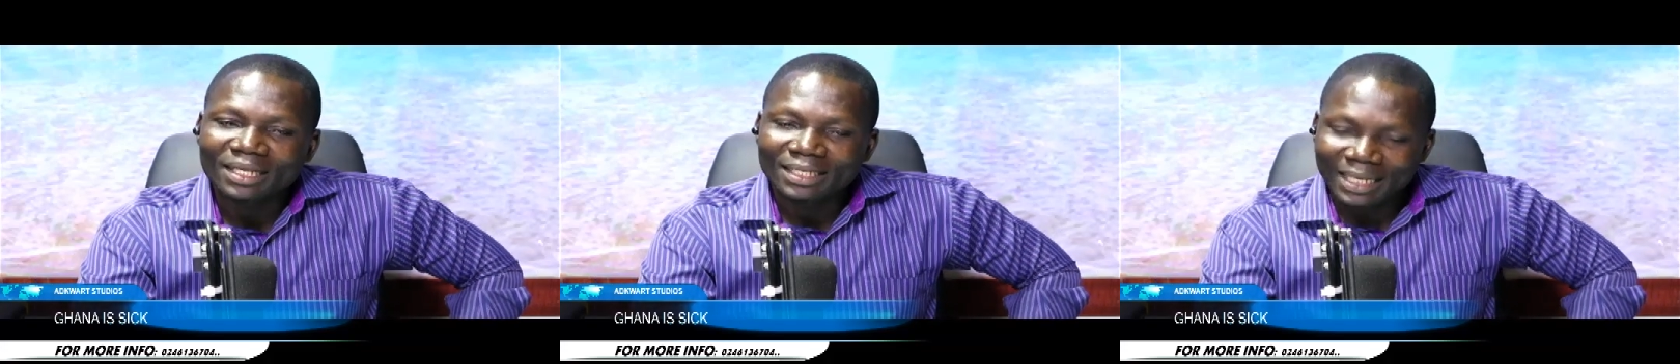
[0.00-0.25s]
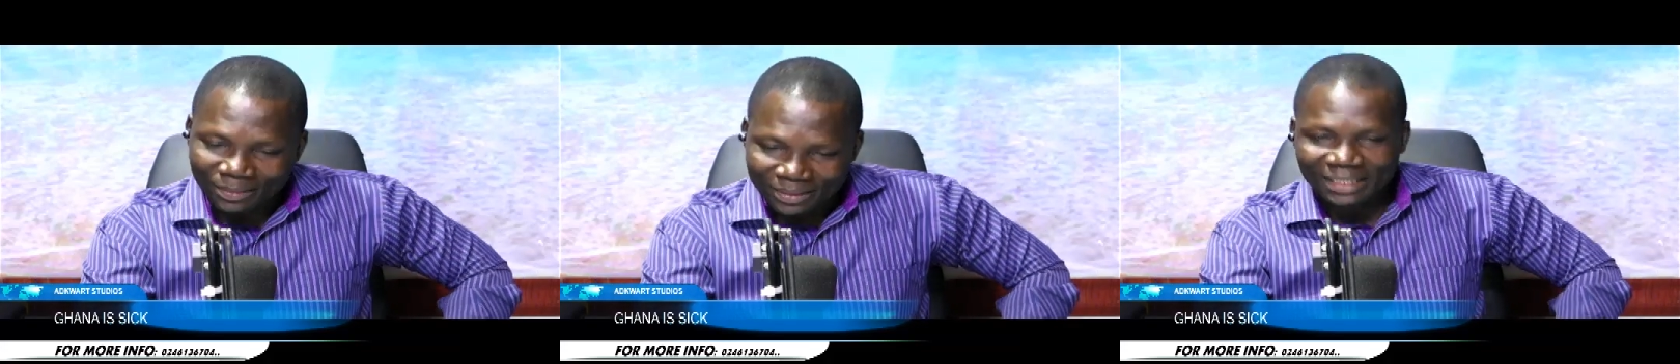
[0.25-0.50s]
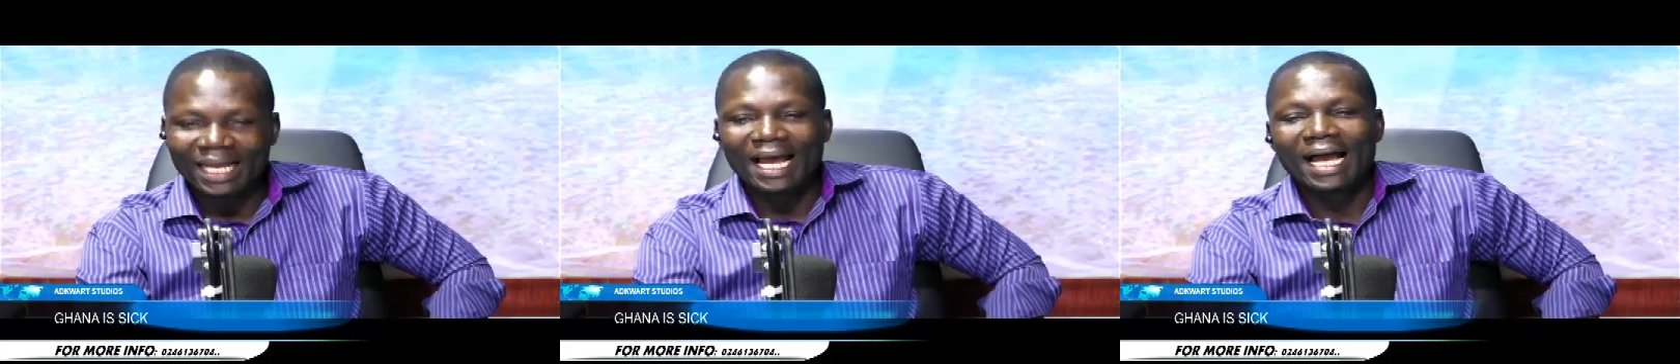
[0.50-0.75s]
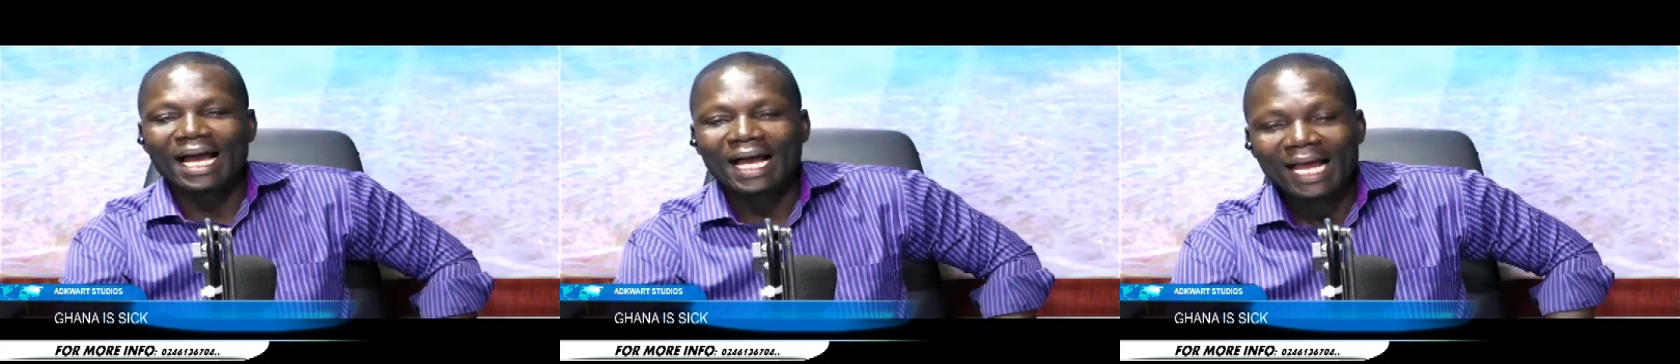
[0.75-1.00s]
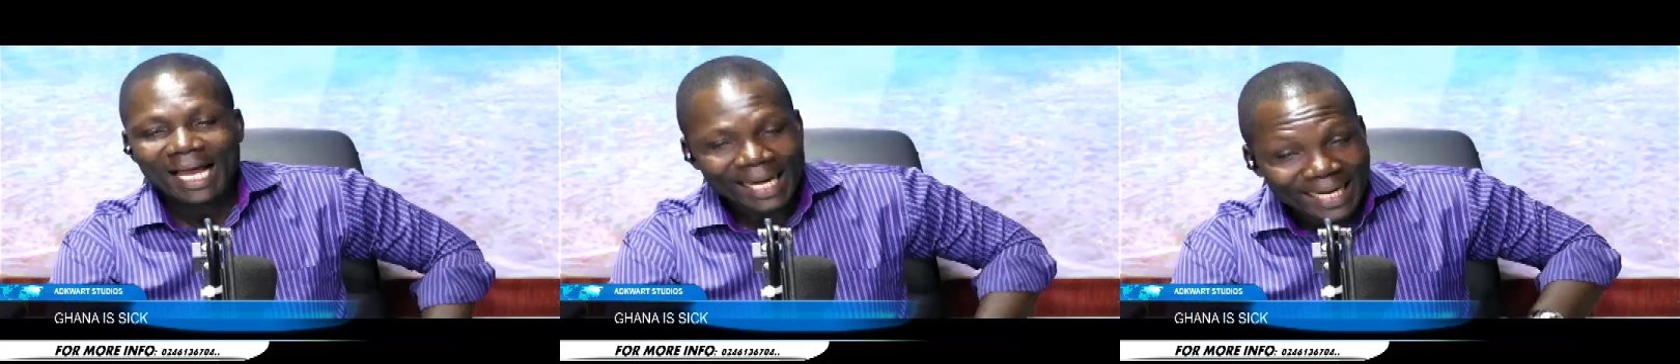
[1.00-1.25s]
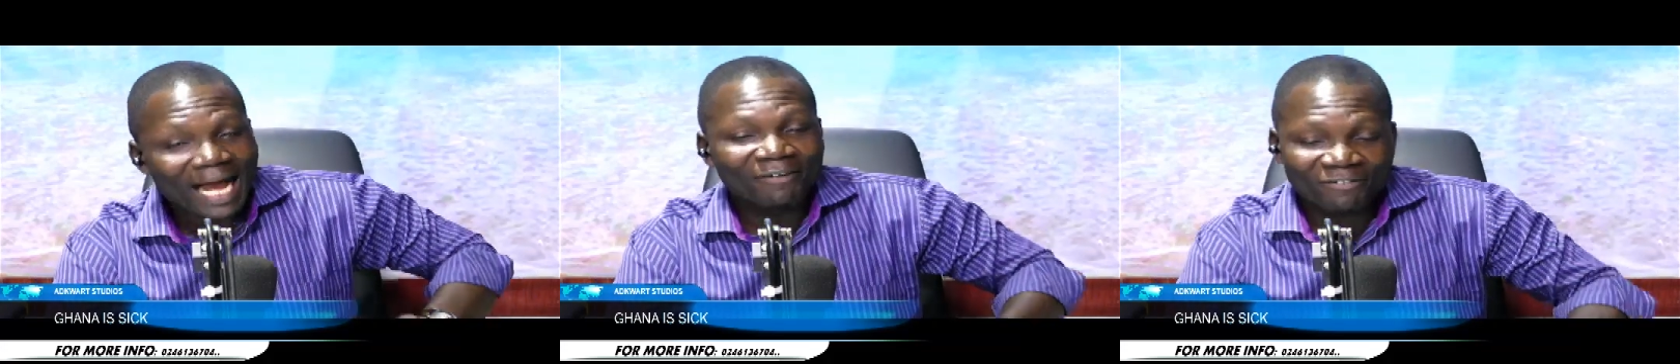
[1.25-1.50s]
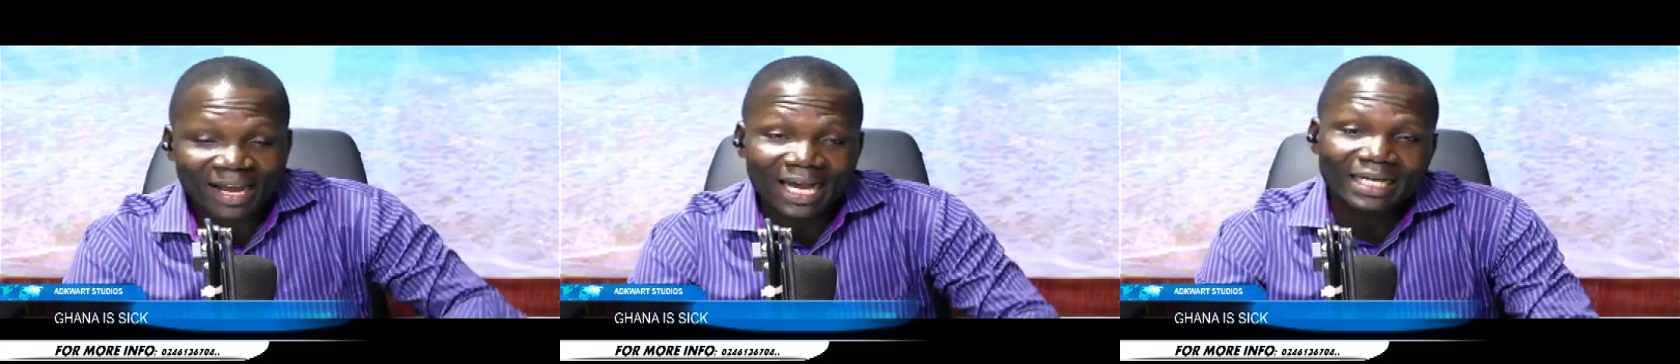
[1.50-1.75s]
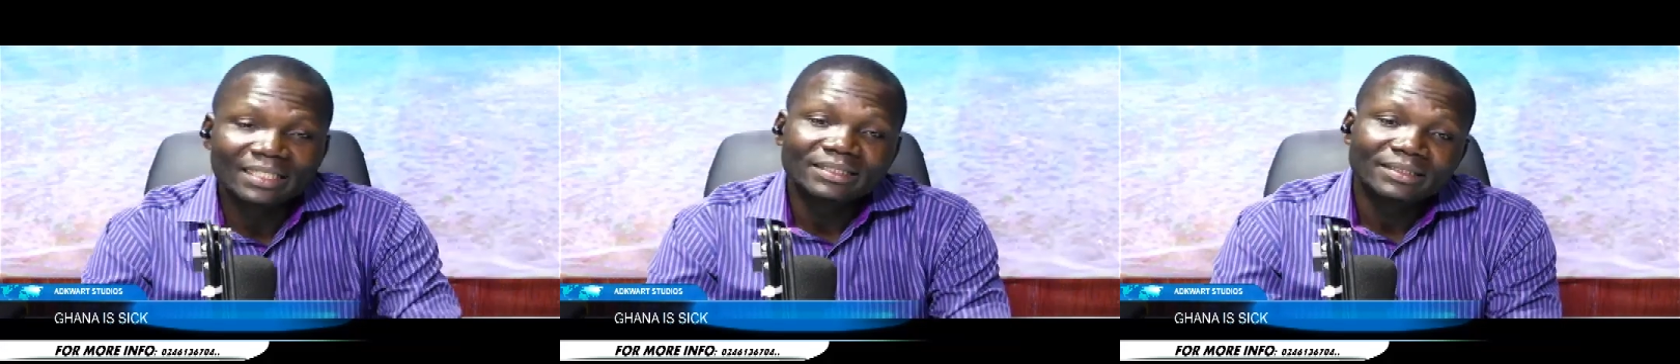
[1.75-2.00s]
na am say ah any afa
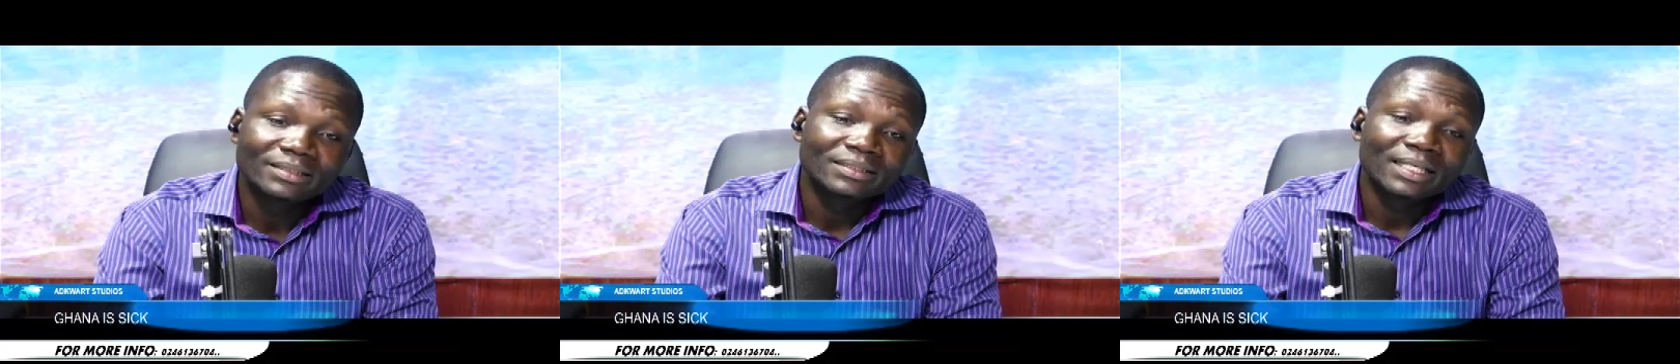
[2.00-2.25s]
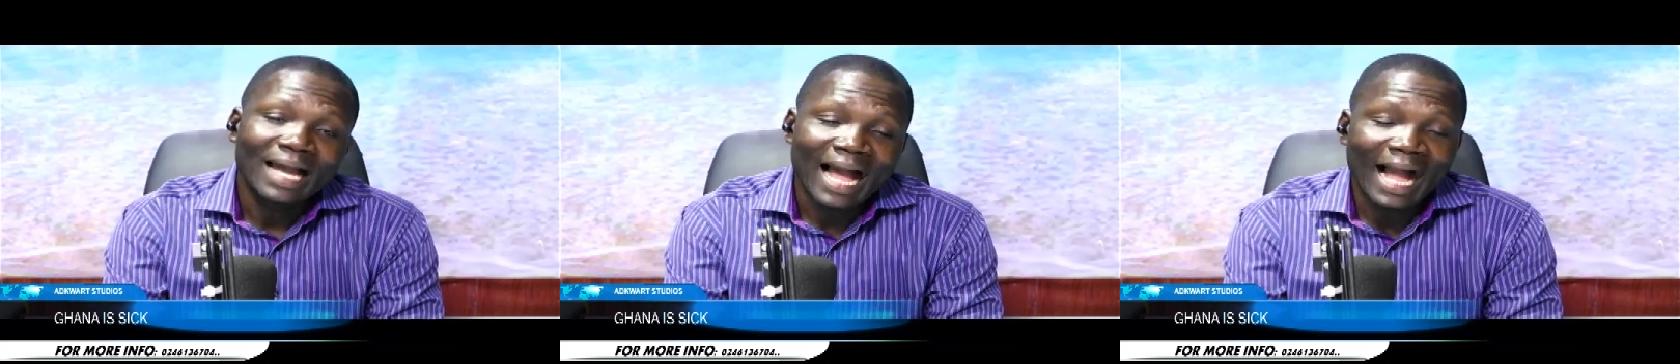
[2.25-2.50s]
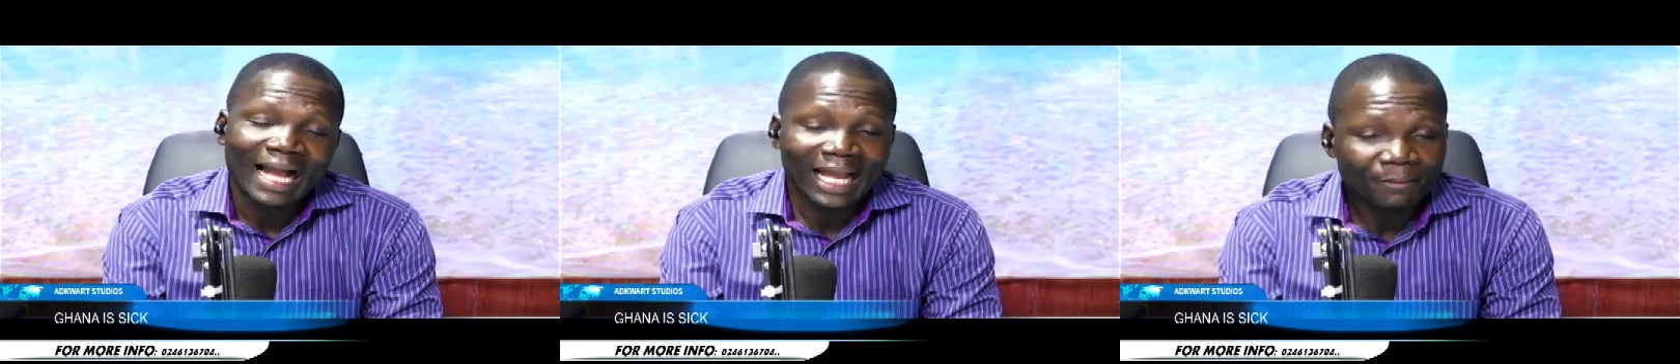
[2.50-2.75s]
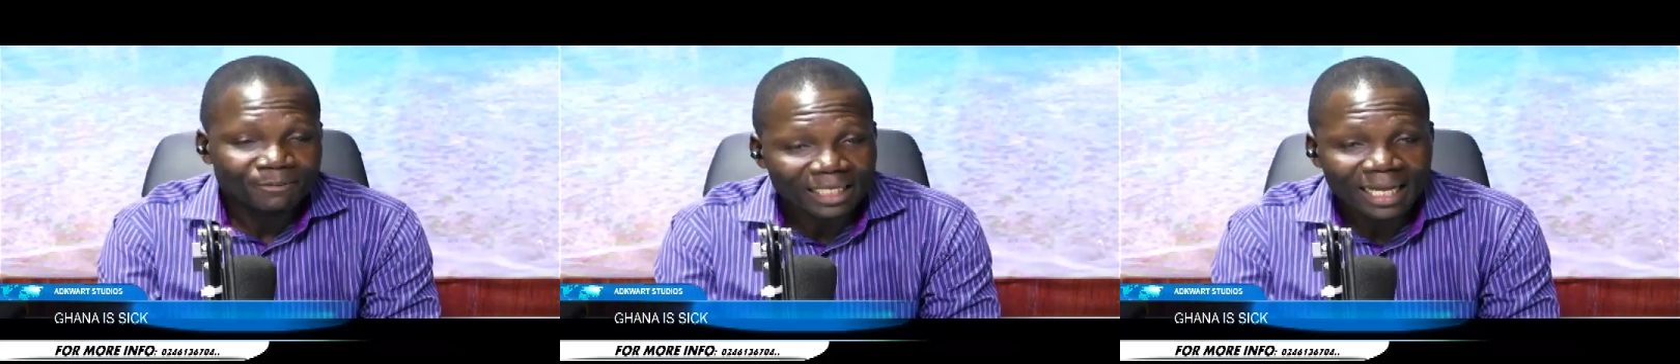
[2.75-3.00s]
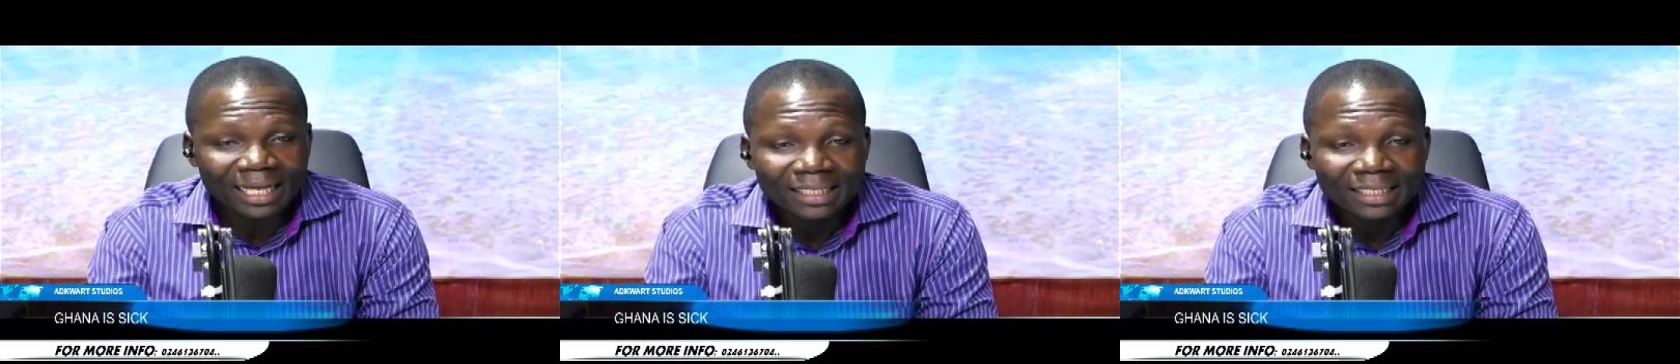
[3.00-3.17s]
a capture